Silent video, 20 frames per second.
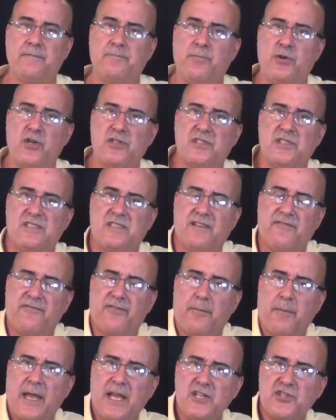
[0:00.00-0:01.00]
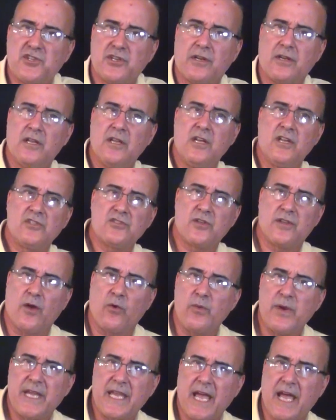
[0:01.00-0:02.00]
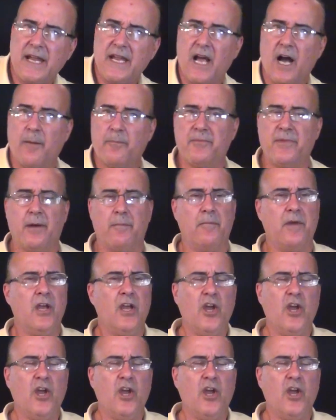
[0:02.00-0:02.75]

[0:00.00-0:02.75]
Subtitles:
person's information so that we can help them.